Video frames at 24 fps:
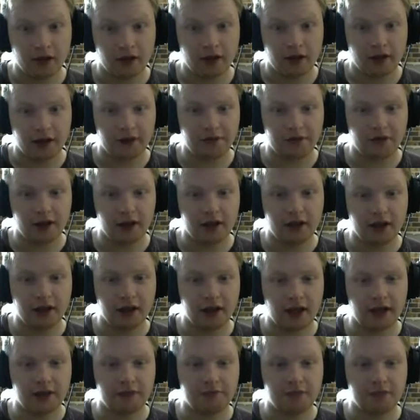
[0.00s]
If only they
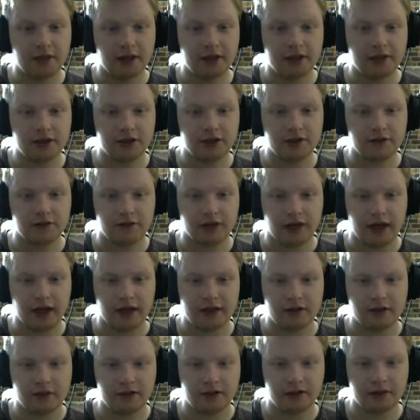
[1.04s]
had pre-suit
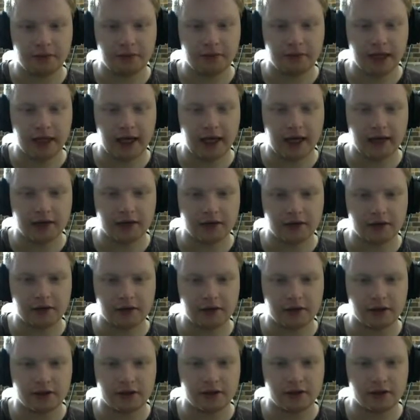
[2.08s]
Vader, it'd be accurate.